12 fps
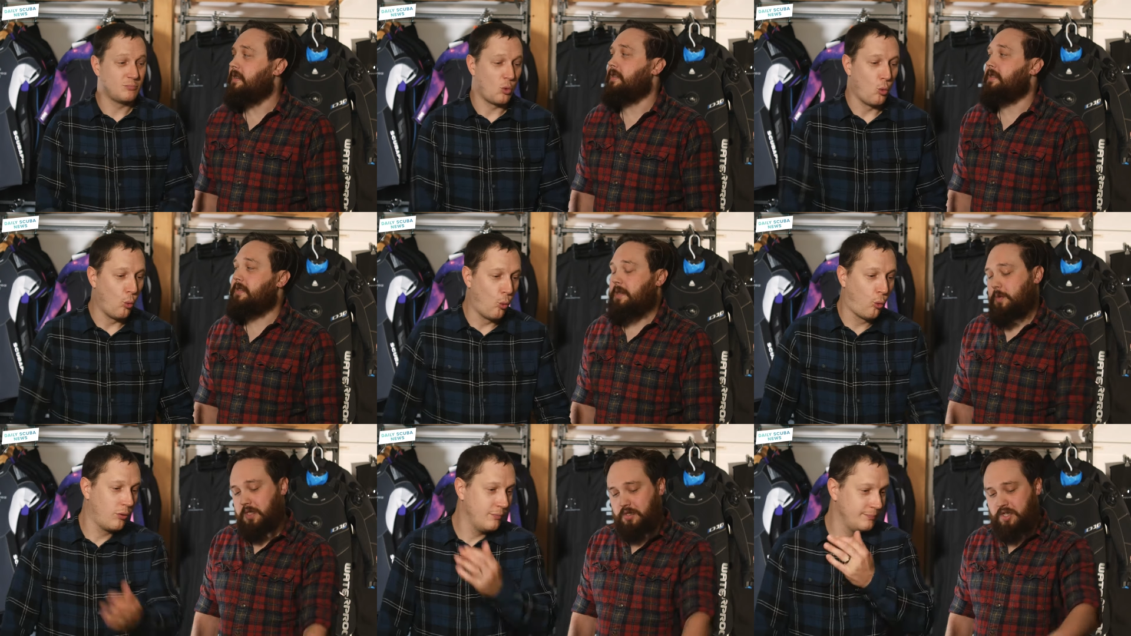Speaker 1: It's, it
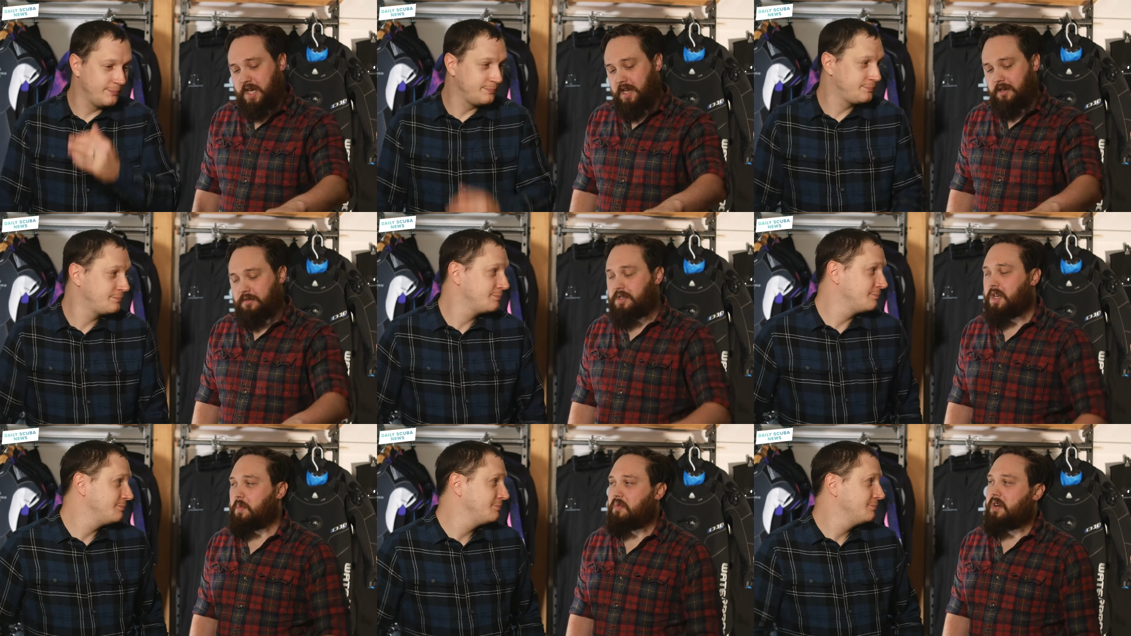was a shallow
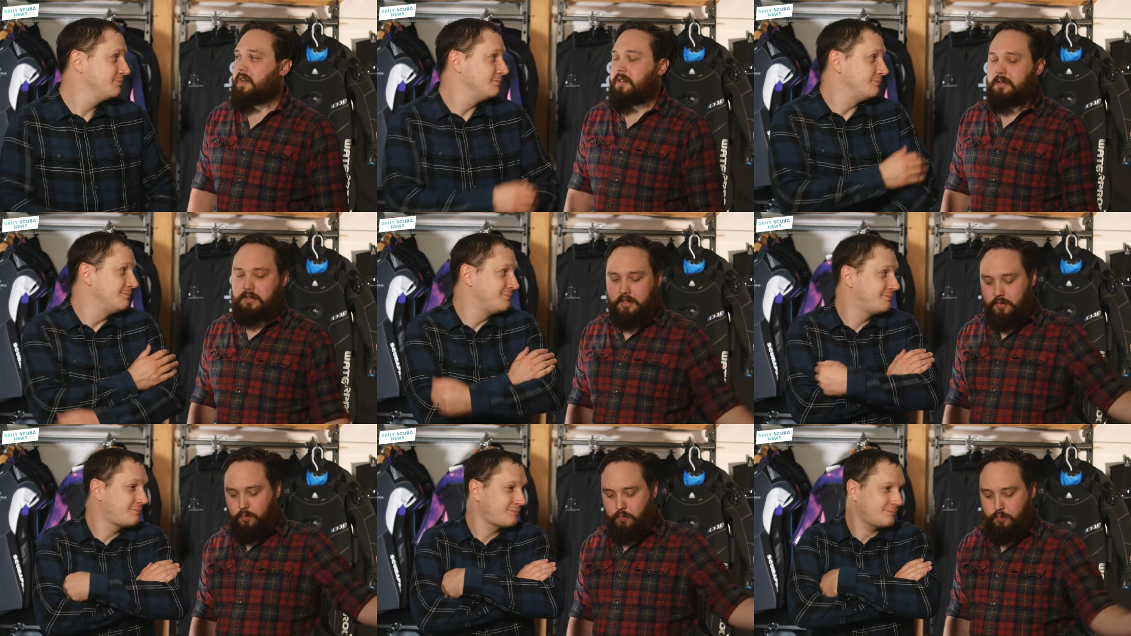shipwreck and
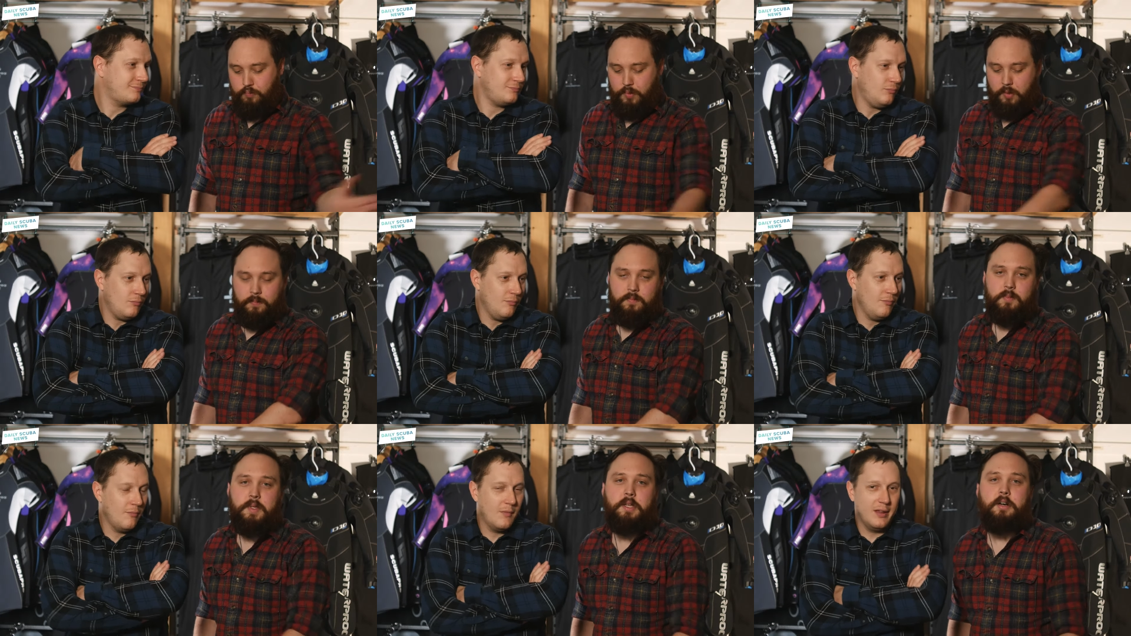just boom,
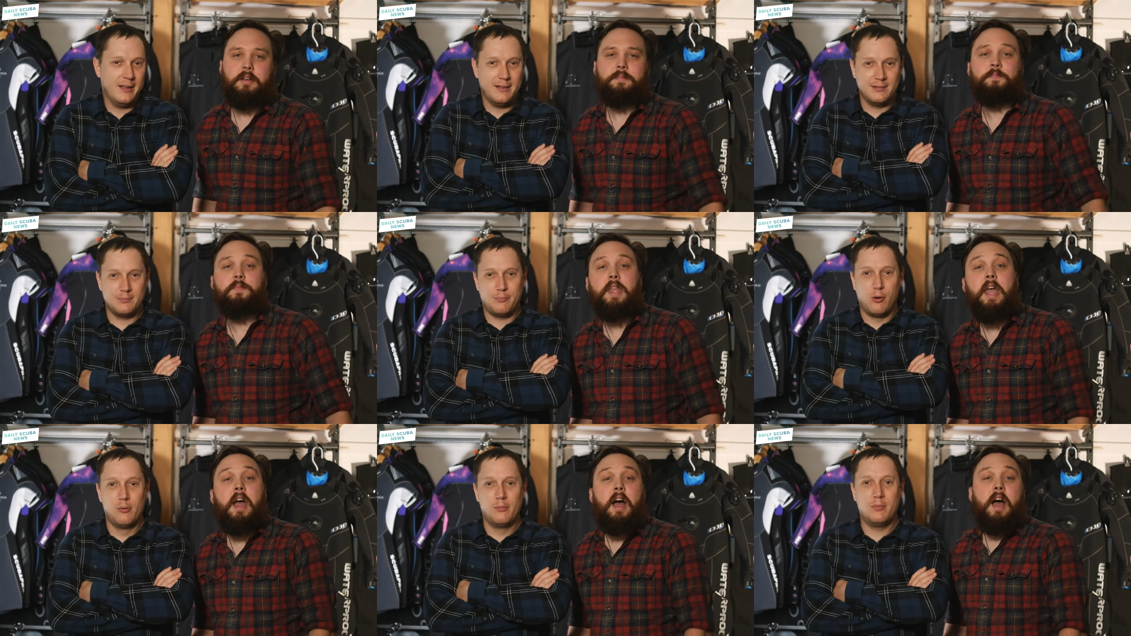gone.
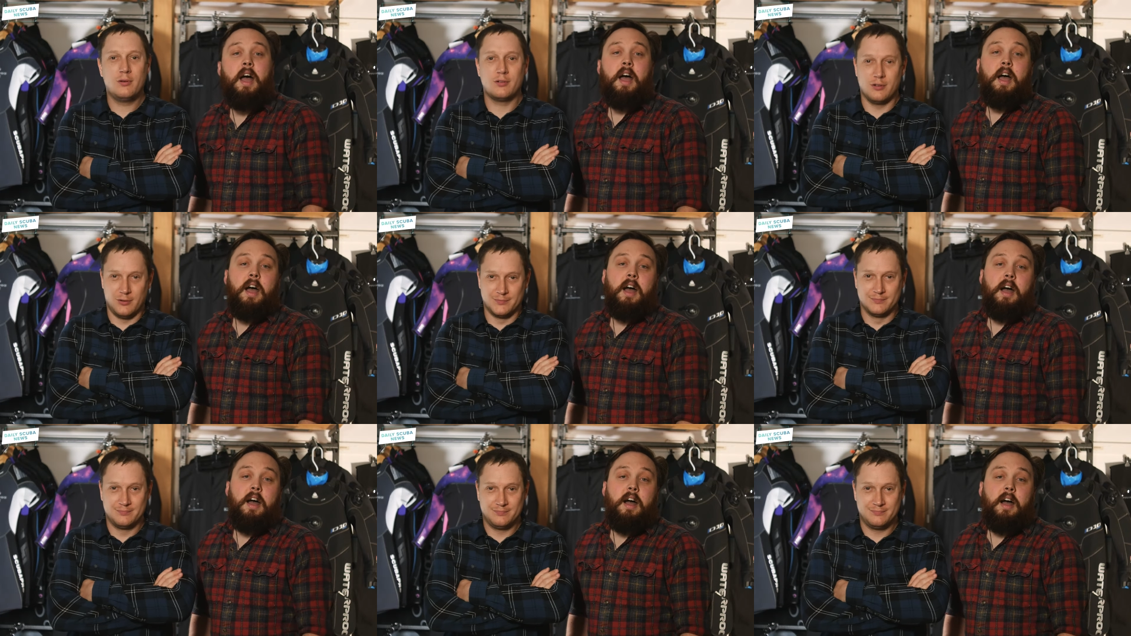Boom,
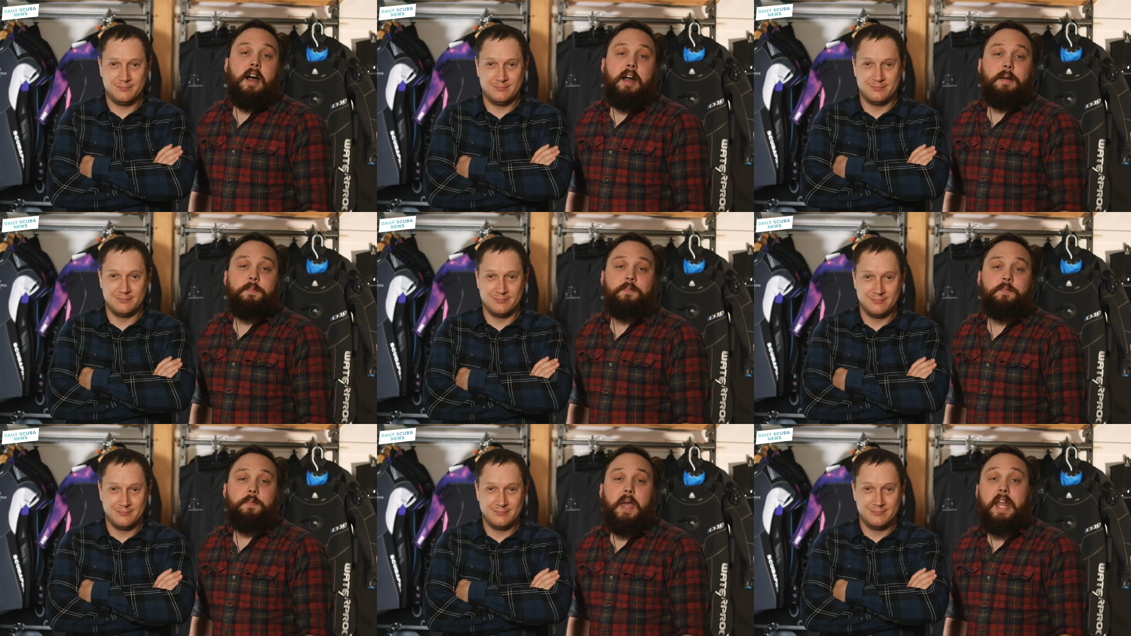gone. Um,
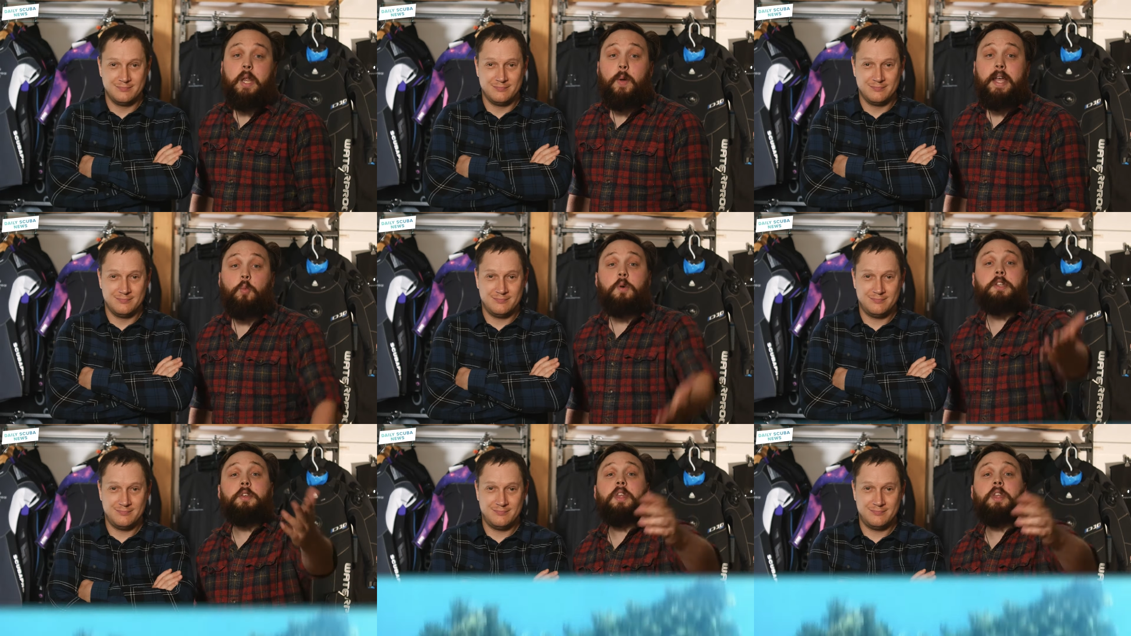but anyway, what do you